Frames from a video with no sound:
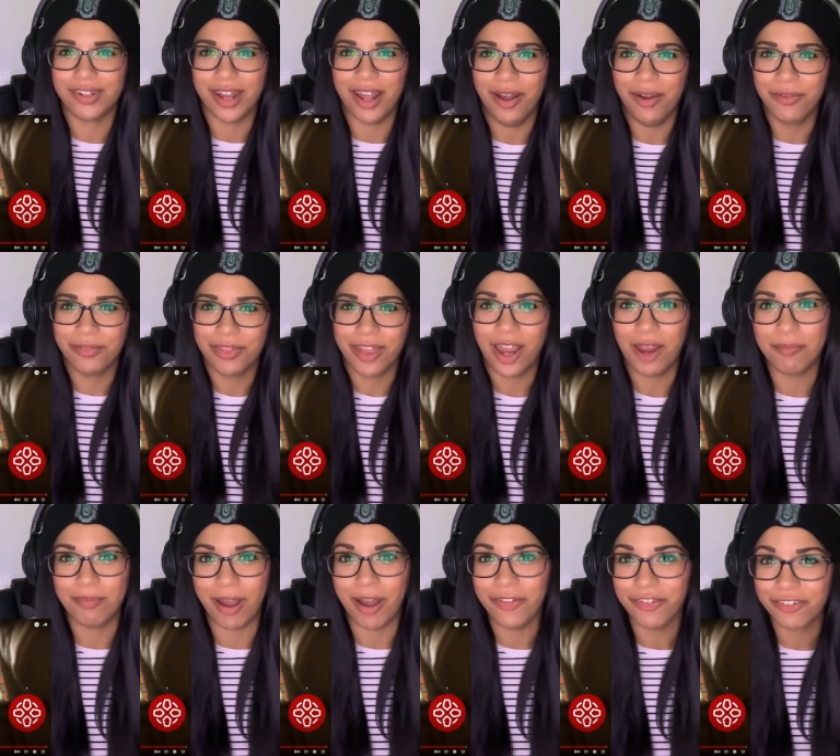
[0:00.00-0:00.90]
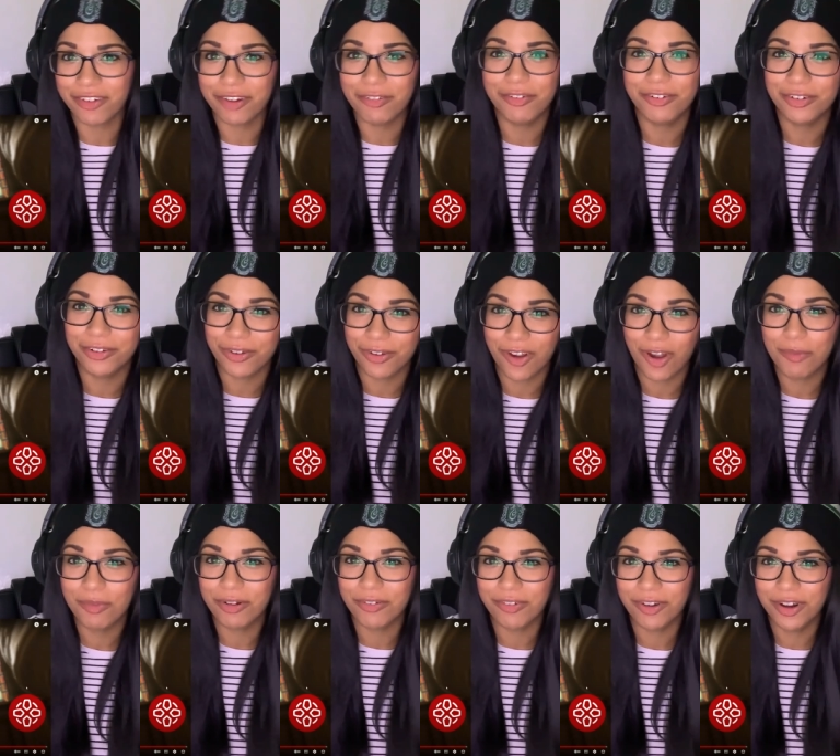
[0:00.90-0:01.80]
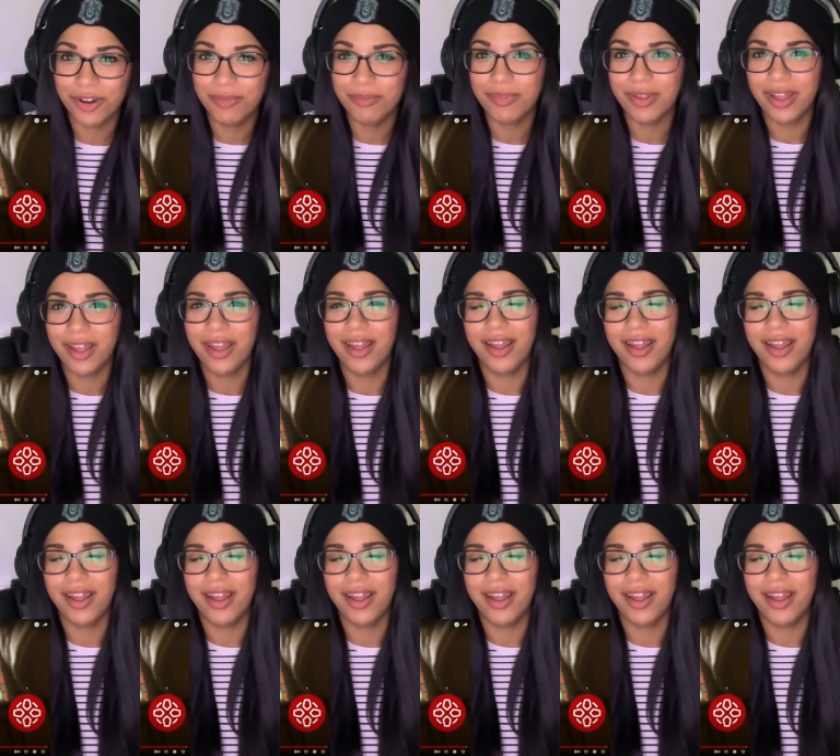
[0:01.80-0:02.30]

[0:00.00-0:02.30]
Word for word: out there about the Gryffindor common room.